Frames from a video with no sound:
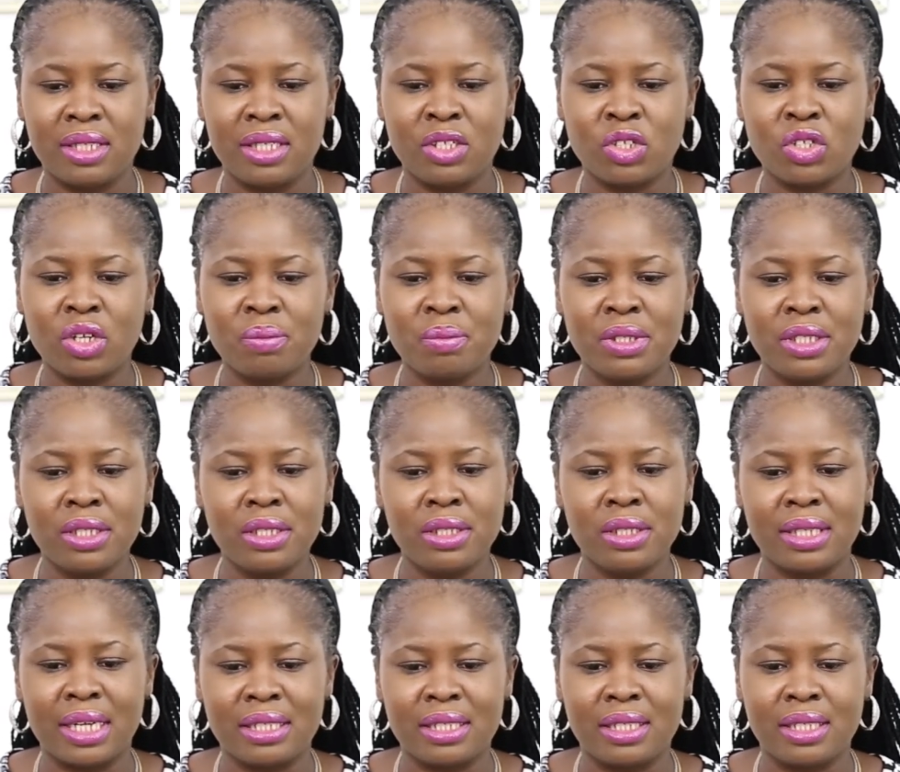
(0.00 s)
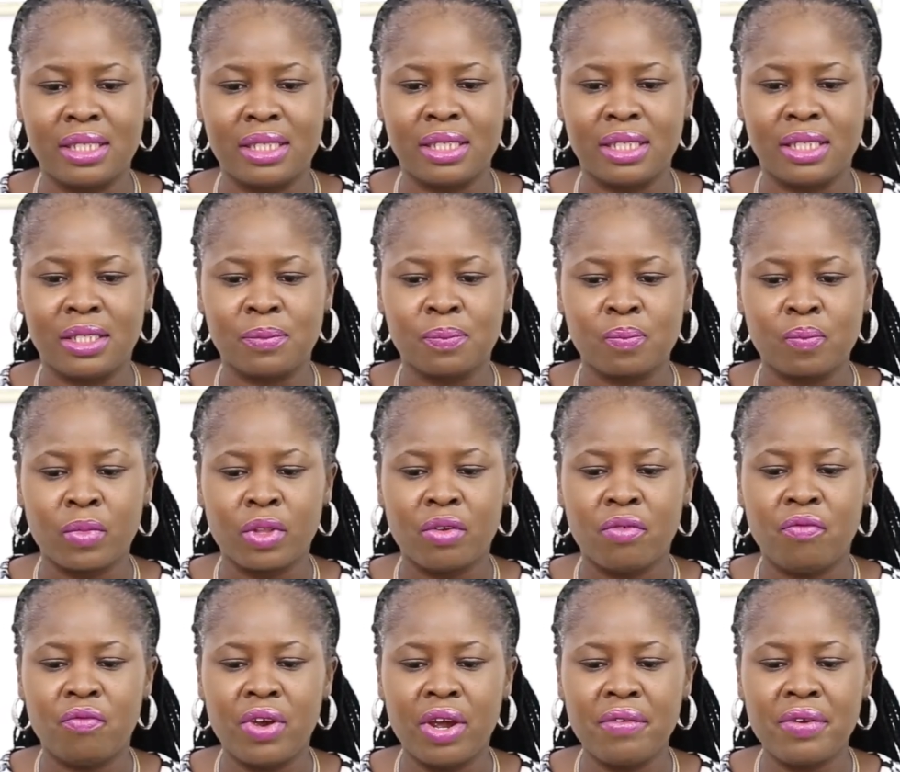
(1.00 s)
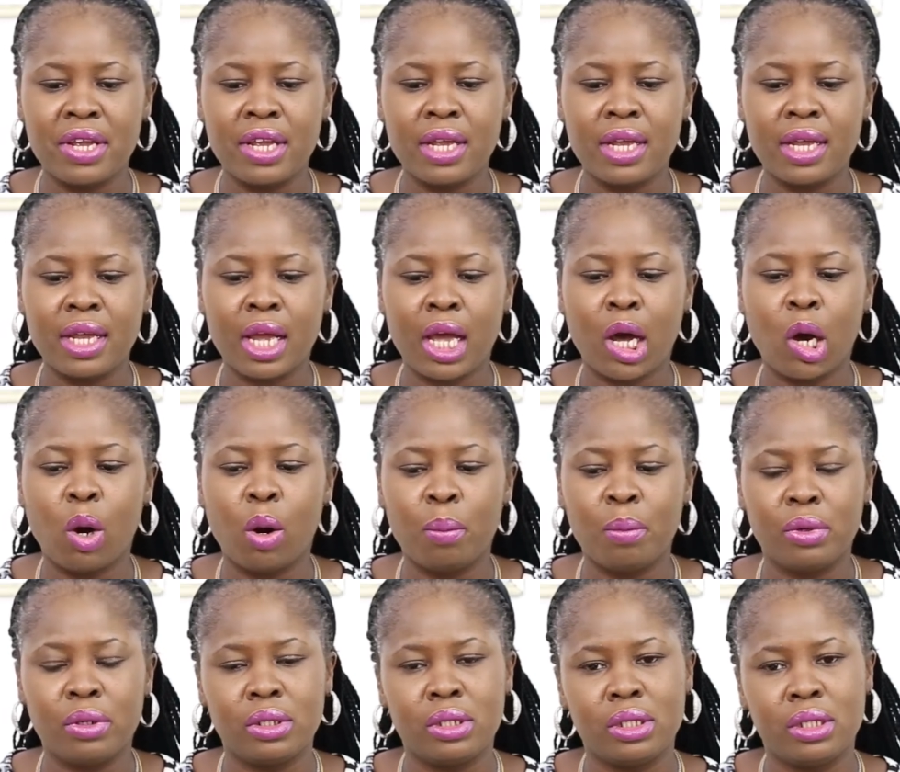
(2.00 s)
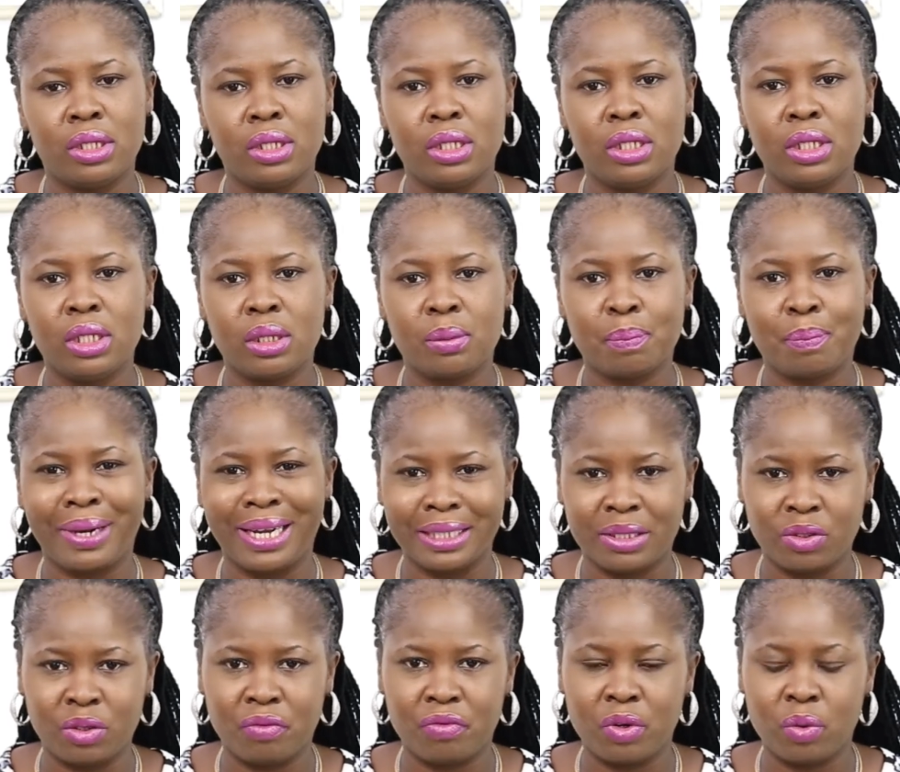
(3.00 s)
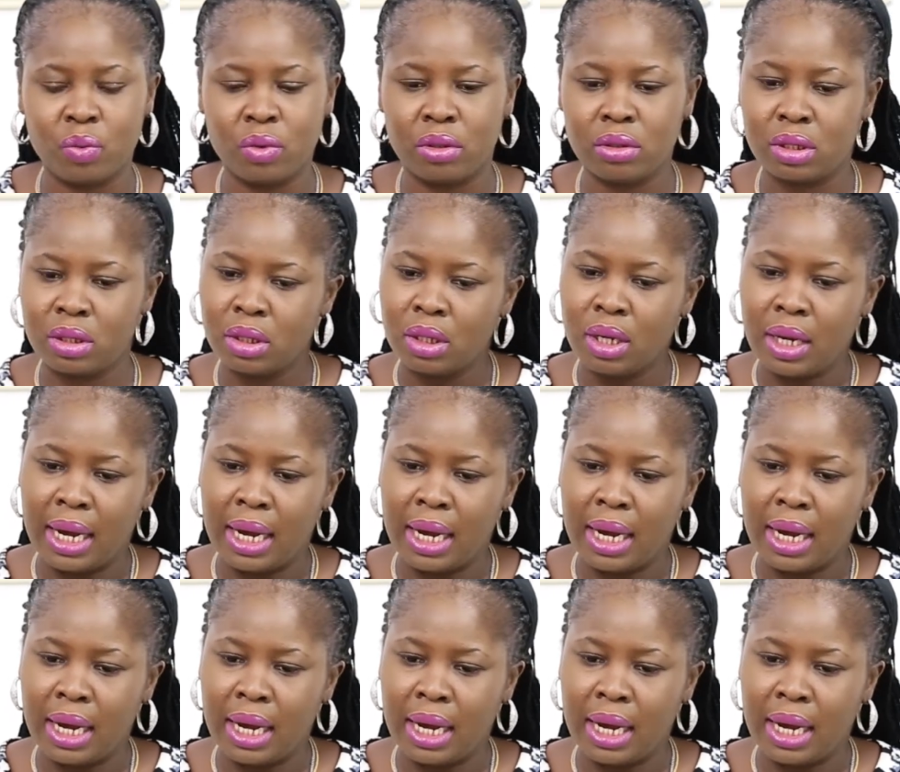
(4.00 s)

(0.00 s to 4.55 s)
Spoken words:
It's something that is very common in this part of the world.